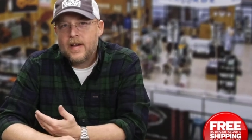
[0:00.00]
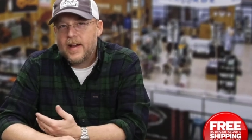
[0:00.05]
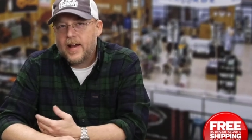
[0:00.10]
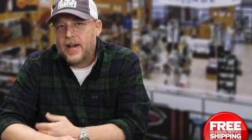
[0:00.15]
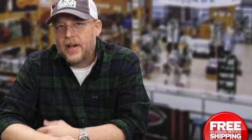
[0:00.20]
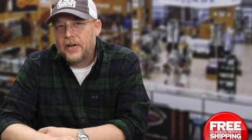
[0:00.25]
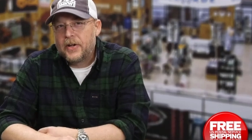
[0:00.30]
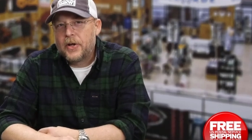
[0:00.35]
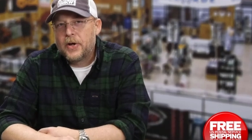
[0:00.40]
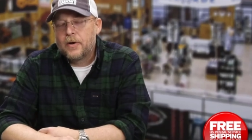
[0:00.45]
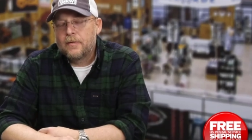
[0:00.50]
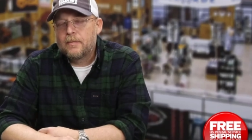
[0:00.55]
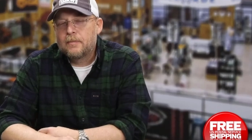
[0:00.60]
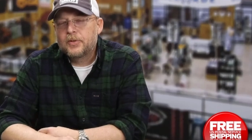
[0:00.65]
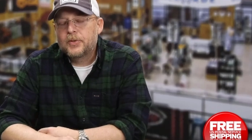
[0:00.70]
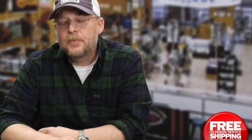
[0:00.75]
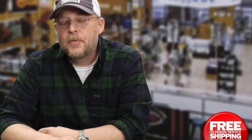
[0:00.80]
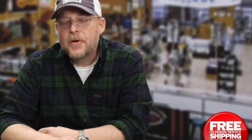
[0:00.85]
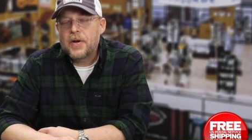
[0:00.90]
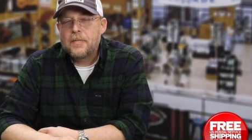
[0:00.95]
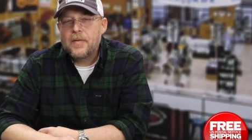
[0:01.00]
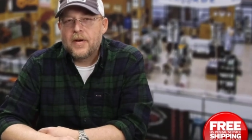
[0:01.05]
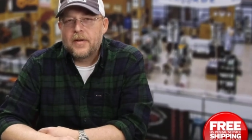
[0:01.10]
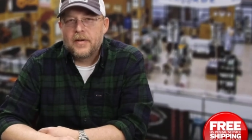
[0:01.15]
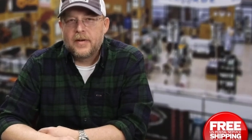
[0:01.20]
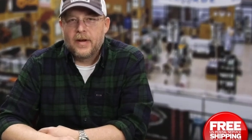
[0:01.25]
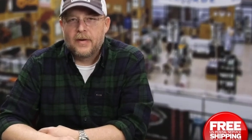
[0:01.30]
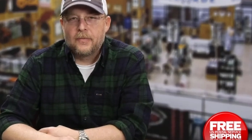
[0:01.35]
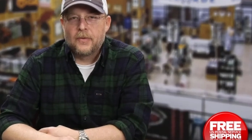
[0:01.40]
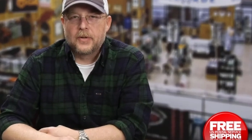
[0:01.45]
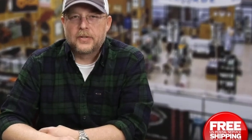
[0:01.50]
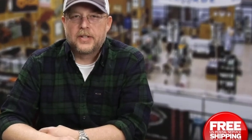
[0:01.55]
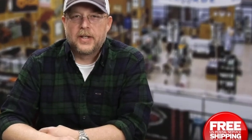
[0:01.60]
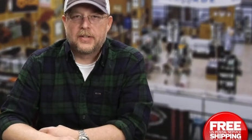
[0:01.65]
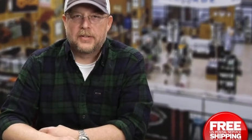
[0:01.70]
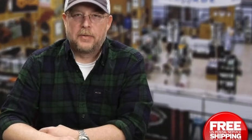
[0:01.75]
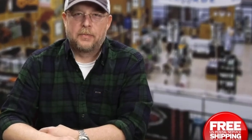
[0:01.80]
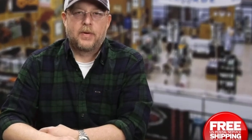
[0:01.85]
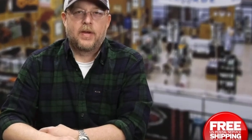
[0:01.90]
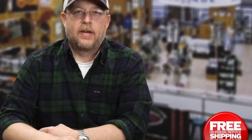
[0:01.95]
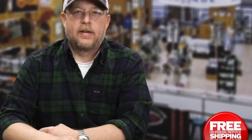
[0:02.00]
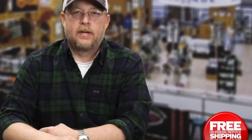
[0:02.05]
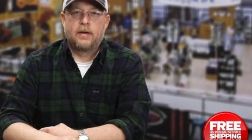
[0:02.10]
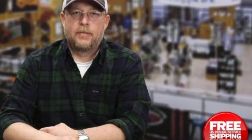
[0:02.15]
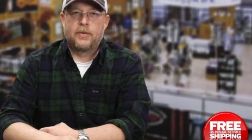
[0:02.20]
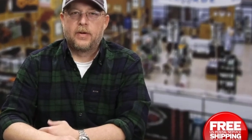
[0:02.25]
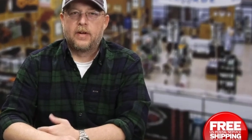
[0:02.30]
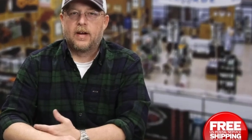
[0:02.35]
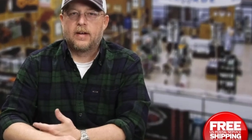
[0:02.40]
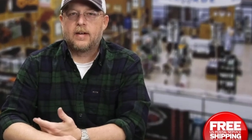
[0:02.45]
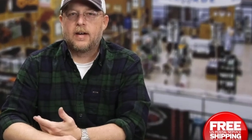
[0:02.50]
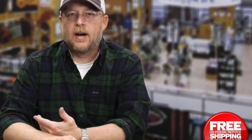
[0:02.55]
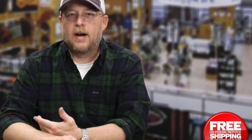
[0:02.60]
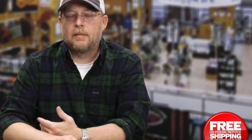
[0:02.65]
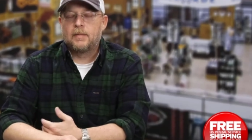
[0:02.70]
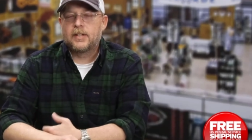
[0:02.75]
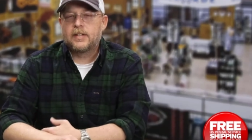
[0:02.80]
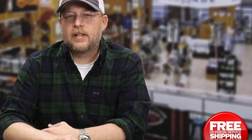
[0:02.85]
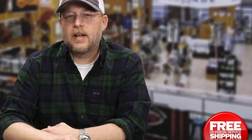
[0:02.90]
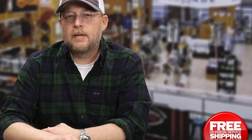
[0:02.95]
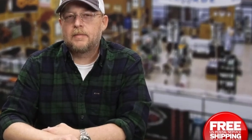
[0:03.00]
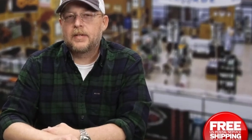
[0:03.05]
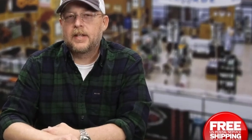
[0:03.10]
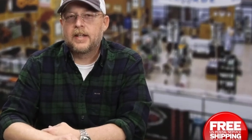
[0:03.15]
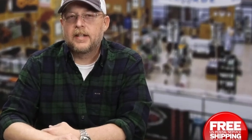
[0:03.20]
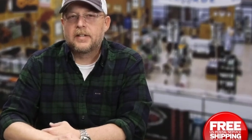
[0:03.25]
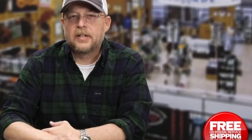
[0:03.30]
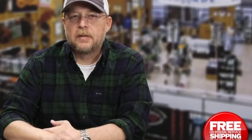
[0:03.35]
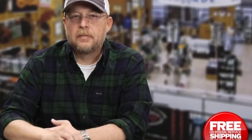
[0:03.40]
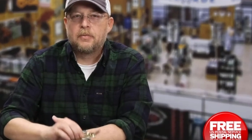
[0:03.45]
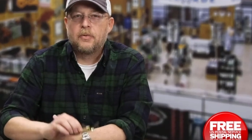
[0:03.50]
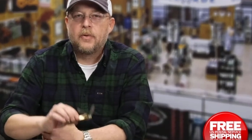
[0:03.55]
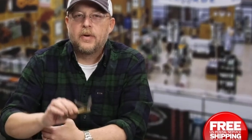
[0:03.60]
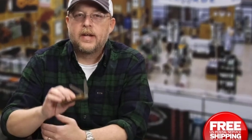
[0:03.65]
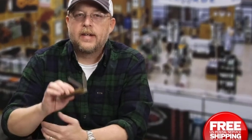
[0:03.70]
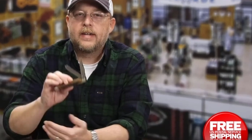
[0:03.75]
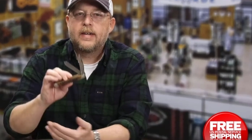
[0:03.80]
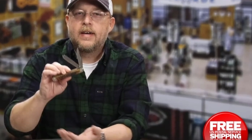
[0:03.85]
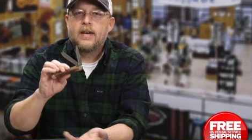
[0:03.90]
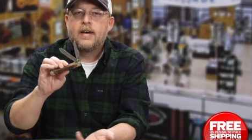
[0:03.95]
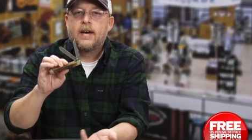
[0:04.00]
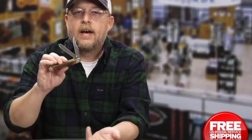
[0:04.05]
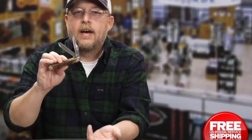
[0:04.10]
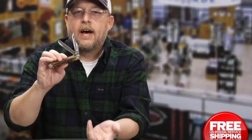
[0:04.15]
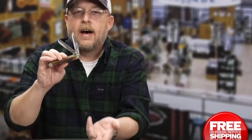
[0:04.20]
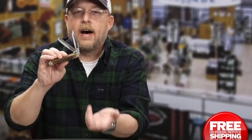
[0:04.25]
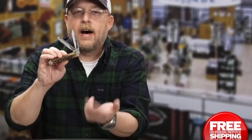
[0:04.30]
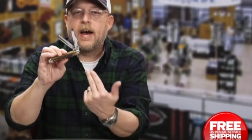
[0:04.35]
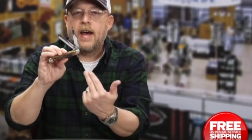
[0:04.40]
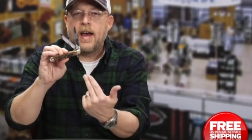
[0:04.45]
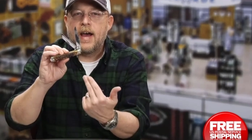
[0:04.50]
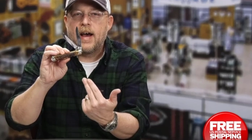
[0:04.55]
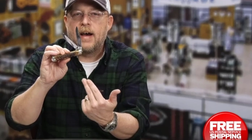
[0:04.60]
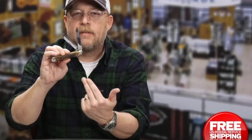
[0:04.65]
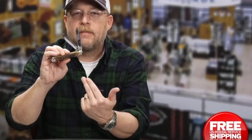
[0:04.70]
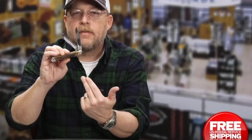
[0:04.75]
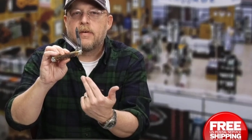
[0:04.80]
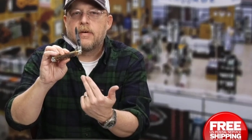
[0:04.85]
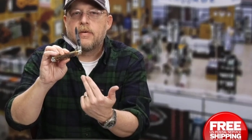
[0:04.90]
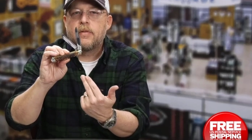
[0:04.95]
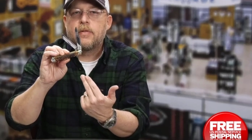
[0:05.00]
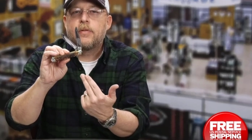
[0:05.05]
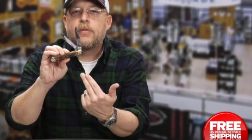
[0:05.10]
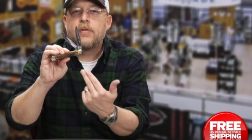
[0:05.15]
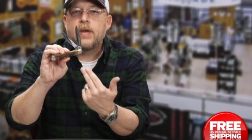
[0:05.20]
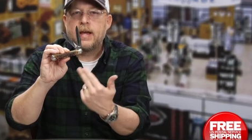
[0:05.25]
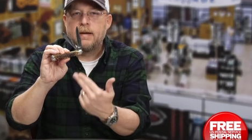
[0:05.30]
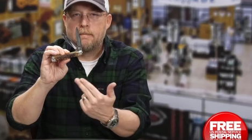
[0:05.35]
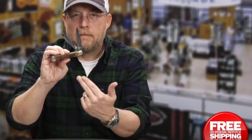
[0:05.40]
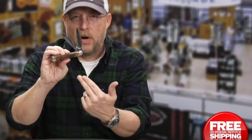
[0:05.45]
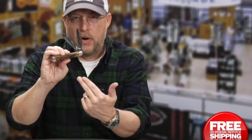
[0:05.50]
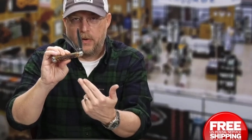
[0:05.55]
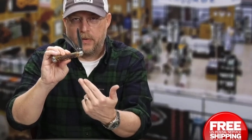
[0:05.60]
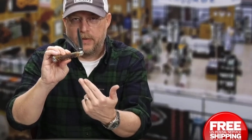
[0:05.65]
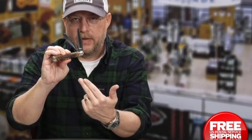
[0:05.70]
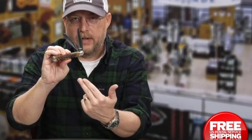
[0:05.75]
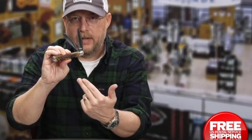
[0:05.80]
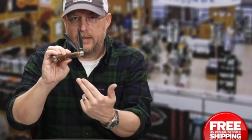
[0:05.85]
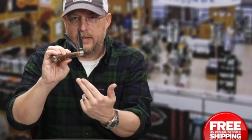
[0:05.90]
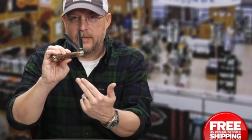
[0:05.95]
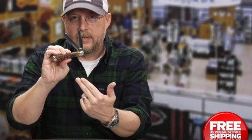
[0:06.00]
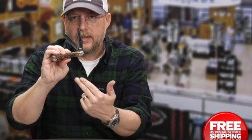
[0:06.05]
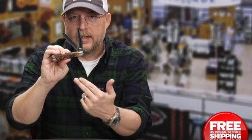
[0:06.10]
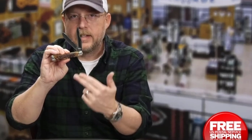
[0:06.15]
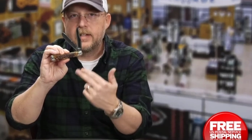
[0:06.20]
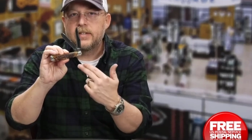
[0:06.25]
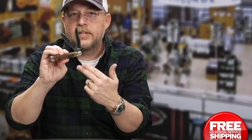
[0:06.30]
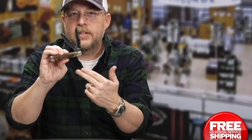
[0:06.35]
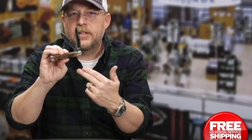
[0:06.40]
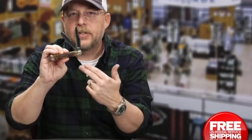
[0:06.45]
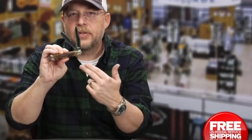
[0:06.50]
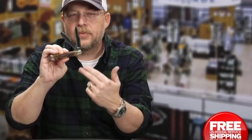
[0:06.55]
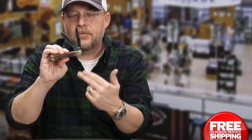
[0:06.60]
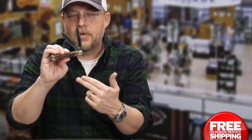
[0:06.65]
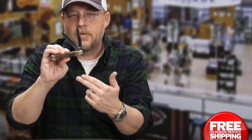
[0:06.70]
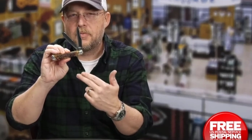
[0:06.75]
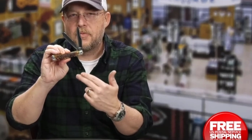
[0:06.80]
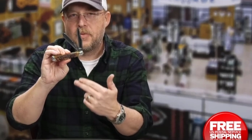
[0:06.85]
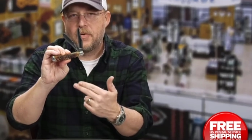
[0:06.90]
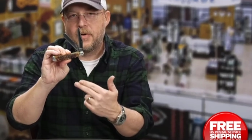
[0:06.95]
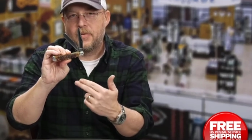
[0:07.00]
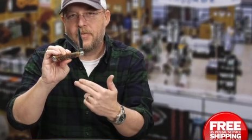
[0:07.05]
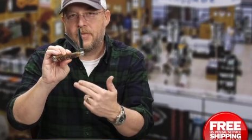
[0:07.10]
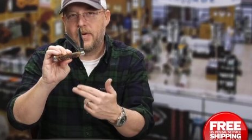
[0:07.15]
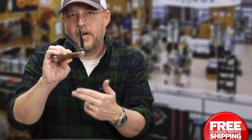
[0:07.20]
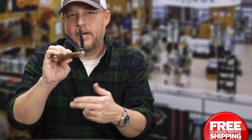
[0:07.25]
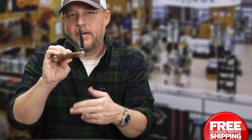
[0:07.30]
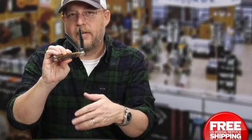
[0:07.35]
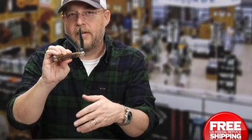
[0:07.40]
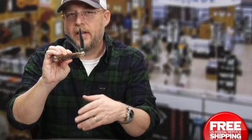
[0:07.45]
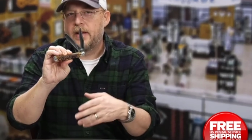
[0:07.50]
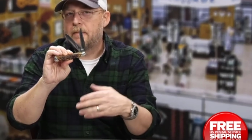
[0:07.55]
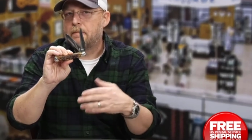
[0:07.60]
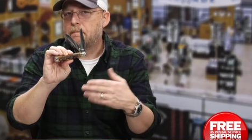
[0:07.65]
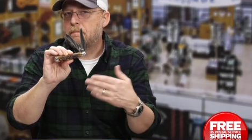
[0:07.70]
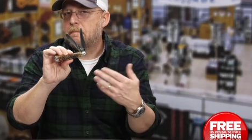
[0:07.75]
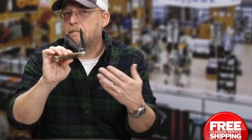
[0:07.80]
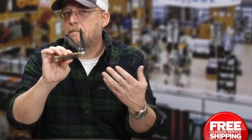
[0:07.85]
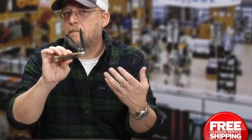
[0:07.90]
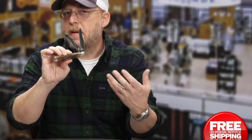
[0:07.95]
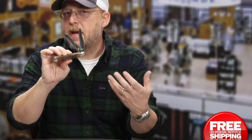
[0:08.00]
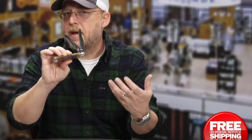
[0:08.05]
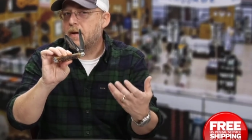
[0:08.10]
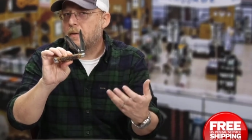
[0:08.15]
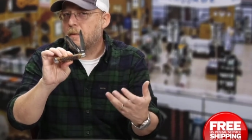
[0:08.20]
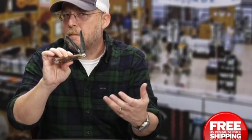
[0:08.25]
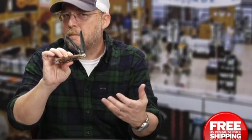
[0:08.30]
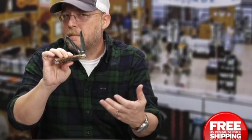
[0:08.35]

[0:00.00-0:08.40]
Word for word: Andy here from Smoky Mountain Knife Works, S M K W dot com. It's time to get to the point. I have Thing Bone. This is from Rough Ryder. It may or